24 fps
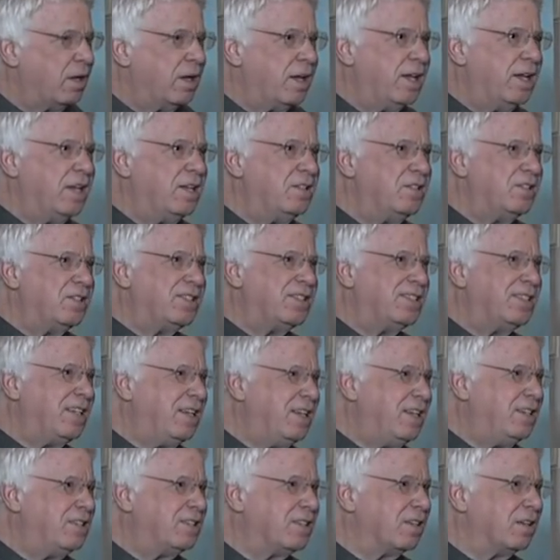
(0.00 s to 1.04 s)
In
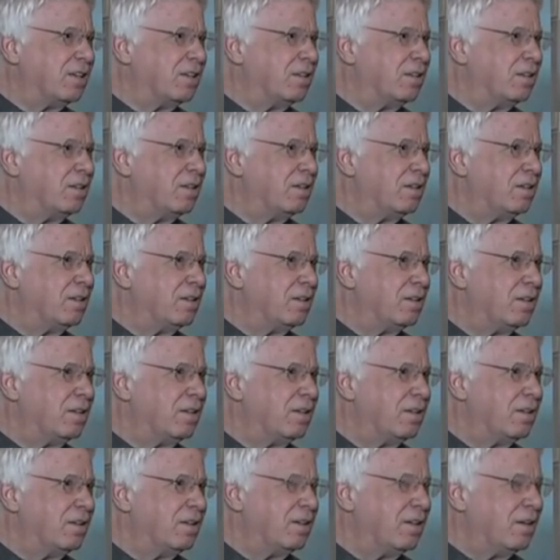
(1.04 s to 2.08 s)
season
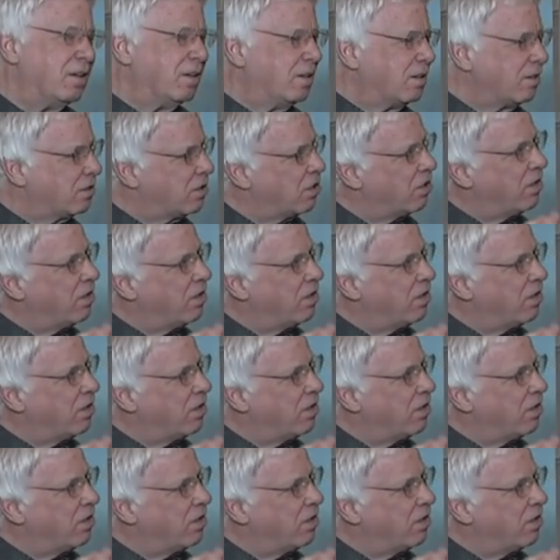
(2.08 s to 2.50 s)
to